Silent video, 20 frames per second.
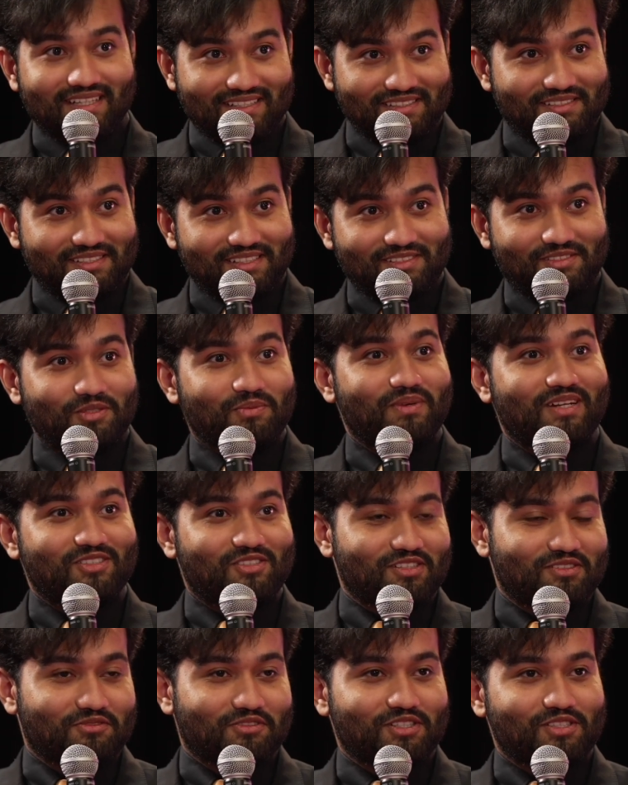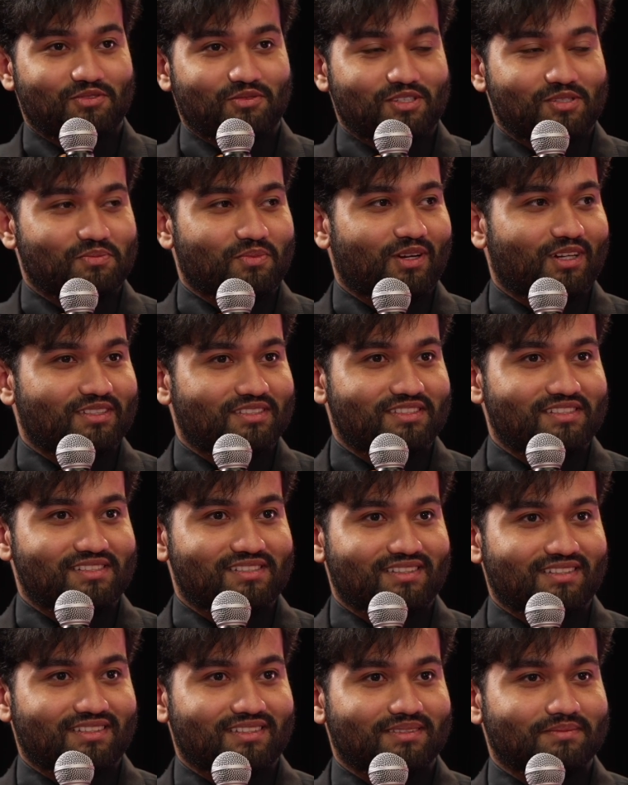since you mentioned first
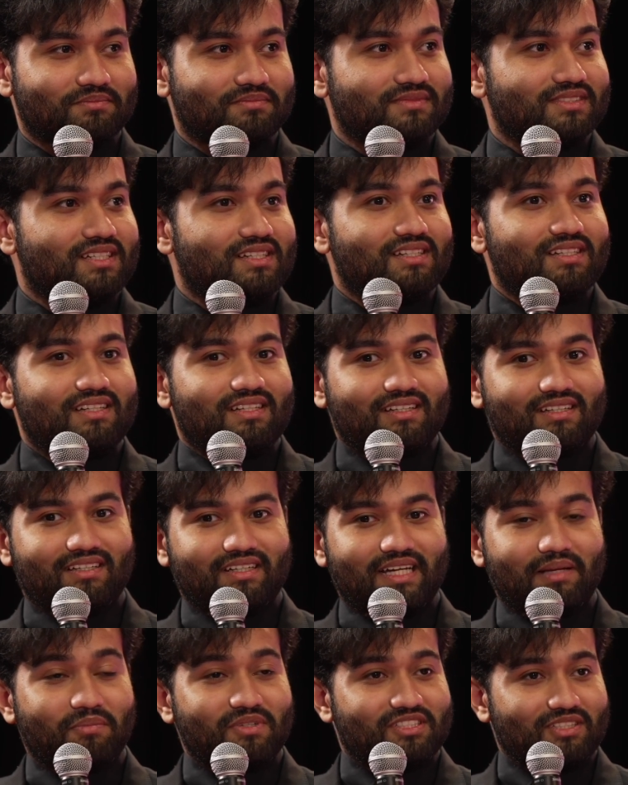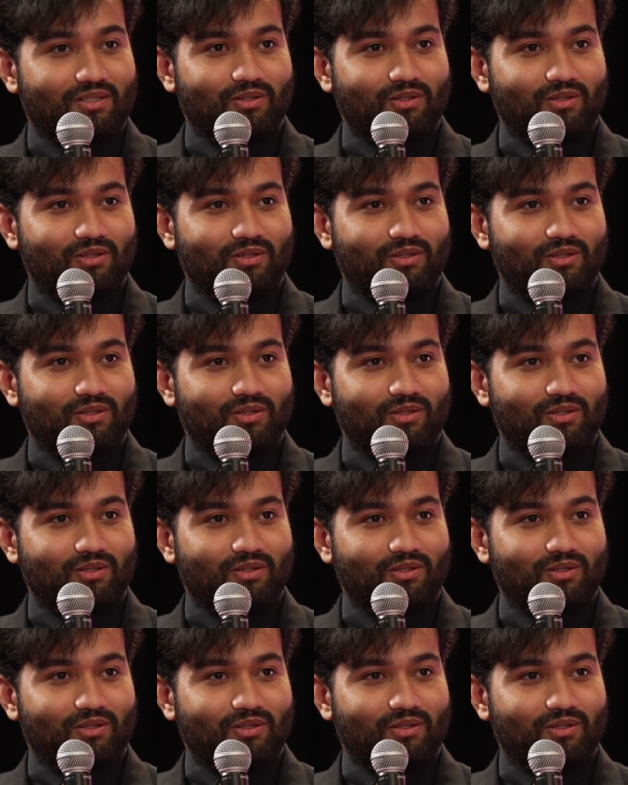responders, Edmonton